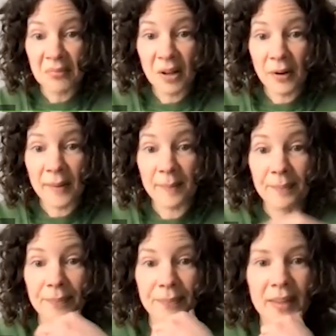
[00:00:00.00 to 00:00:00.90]
Okay.
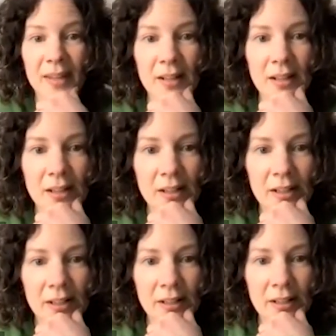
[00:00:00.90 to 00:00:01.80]

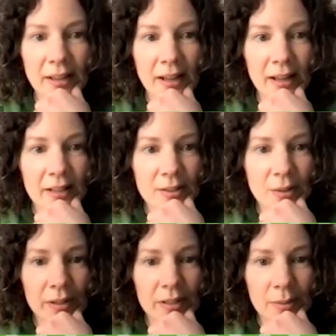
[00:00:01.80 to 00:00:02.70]
That is
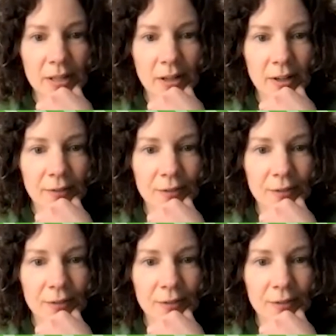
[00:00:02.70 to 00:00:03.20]
going to be our